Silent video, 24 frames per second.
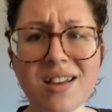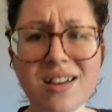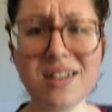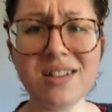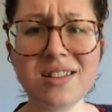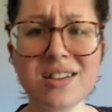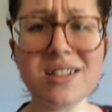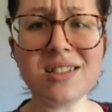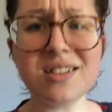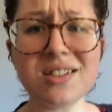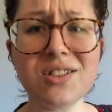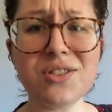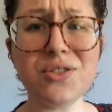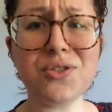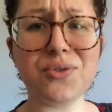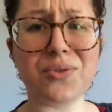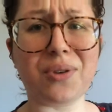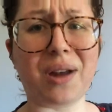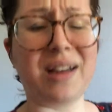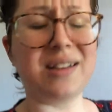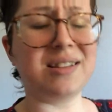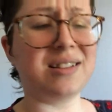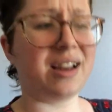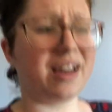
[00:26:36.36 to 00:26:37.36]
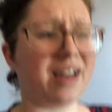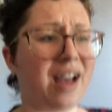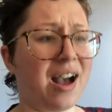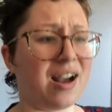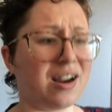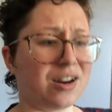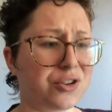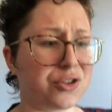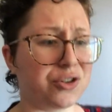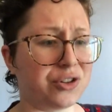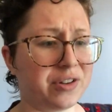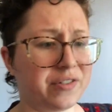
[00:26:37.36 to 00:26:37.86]
This is a dress I
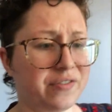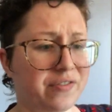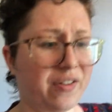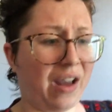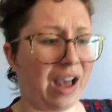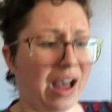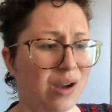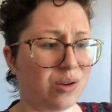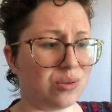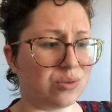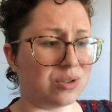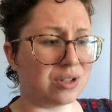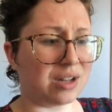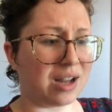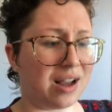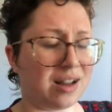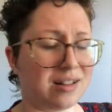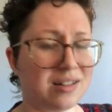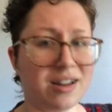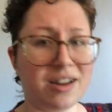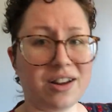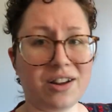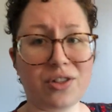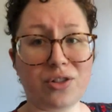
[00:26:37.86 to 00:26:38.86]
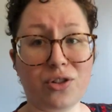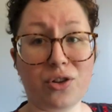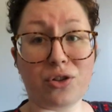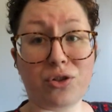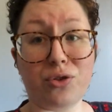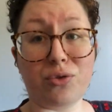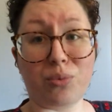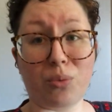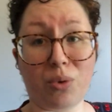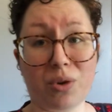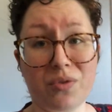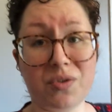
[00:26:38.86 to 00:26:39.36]
actually found at like the
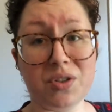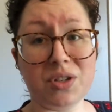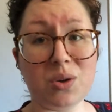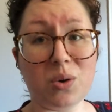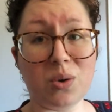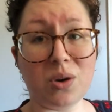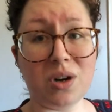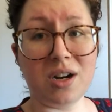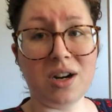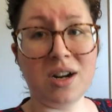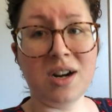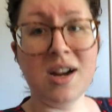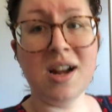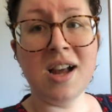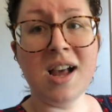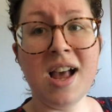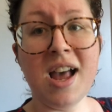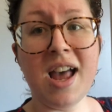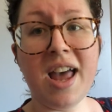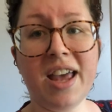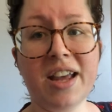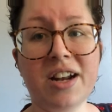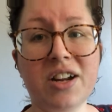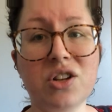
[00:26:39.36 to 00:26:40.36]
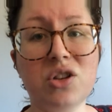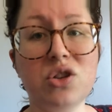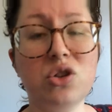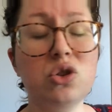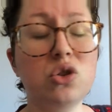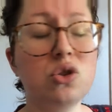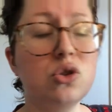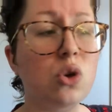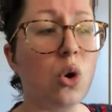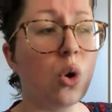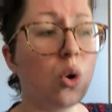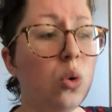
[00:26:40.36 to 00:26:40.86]
thrift store, and it's
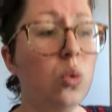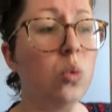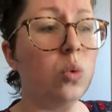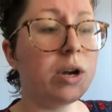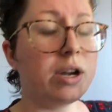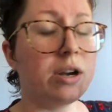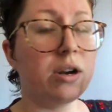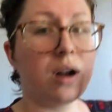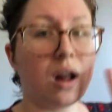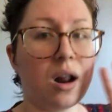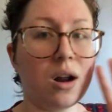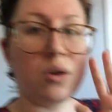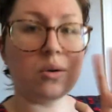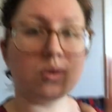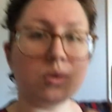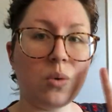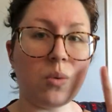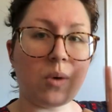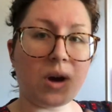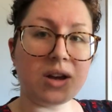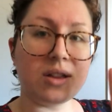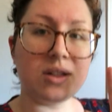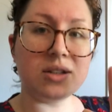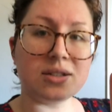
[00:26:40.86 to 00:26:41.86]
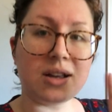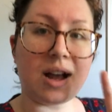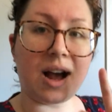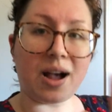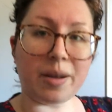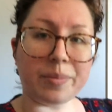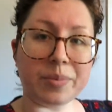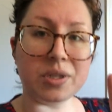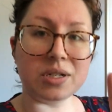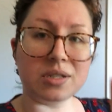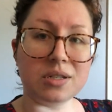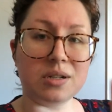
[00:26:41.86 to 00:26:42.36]
so weird. I don't know why this
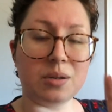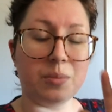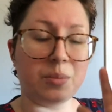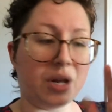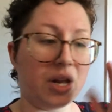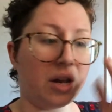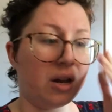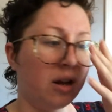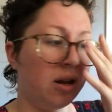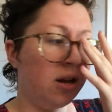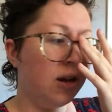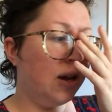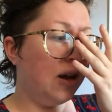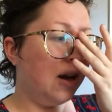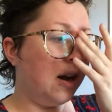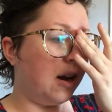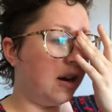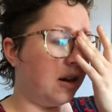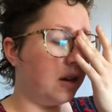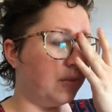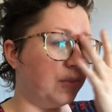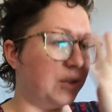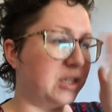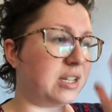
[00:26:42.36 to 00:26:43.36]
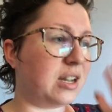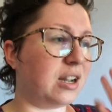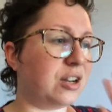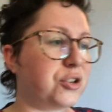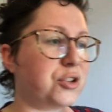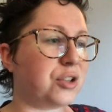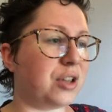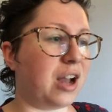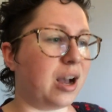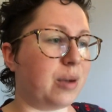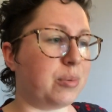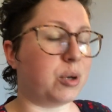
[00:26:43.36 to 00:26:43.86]
happens to me. This
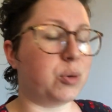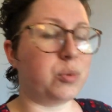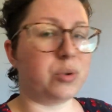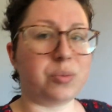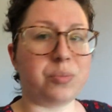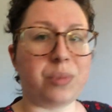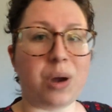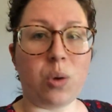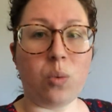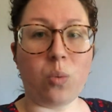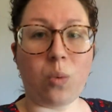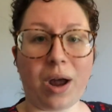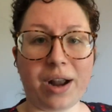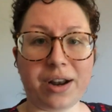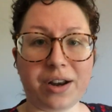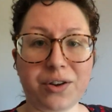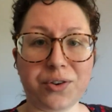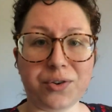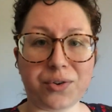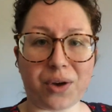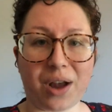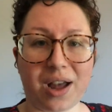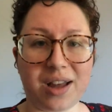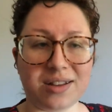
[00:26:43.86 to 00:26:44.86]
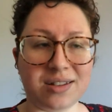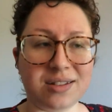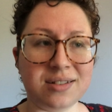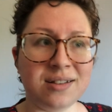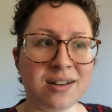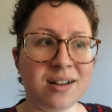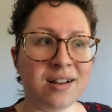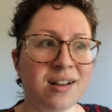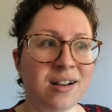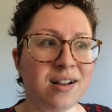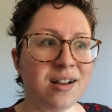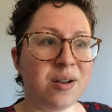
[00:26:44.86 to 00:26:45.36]
actually happened with my wedding dress,
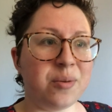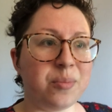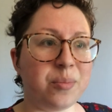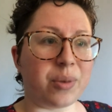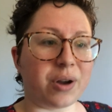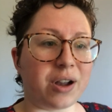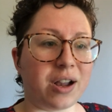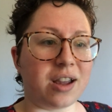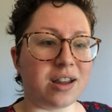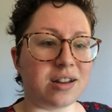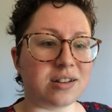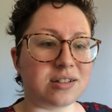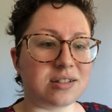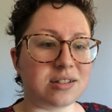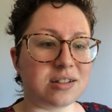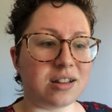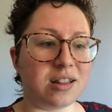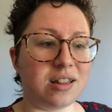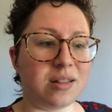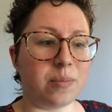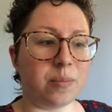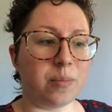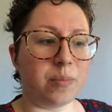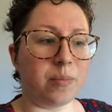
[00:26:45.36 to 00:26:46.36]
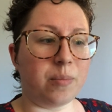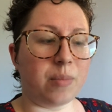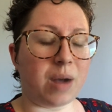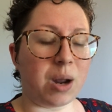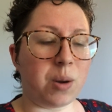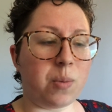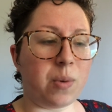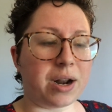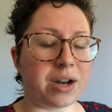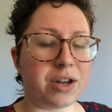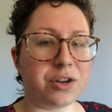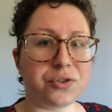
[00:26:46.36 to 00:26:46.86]
but my
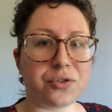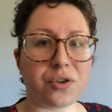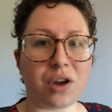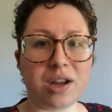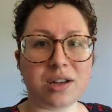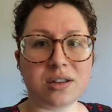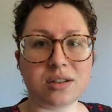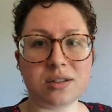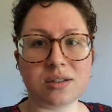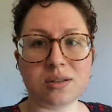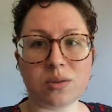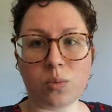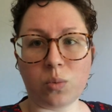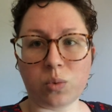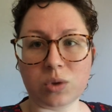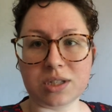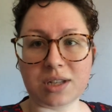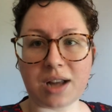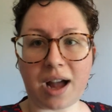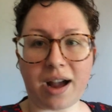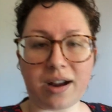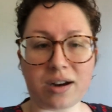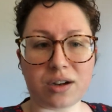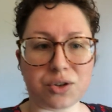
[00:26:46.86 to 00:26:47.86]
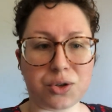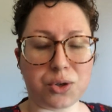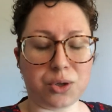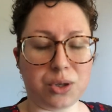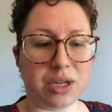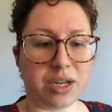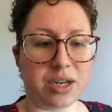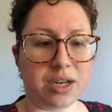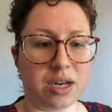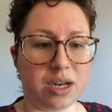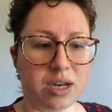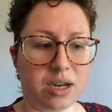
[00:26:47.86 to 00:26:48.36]
wedding dress was
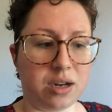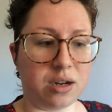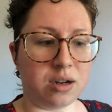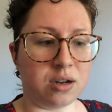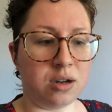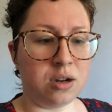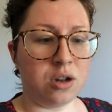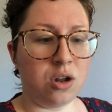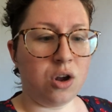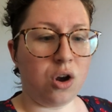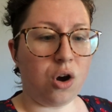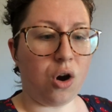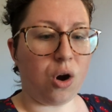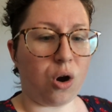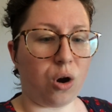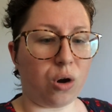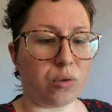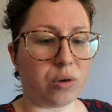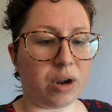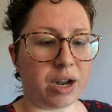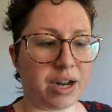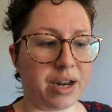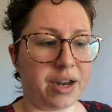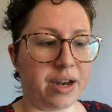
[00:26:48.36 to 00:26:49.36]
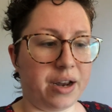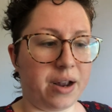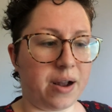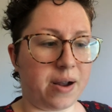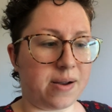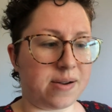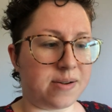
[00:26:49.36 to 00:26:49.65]
actually already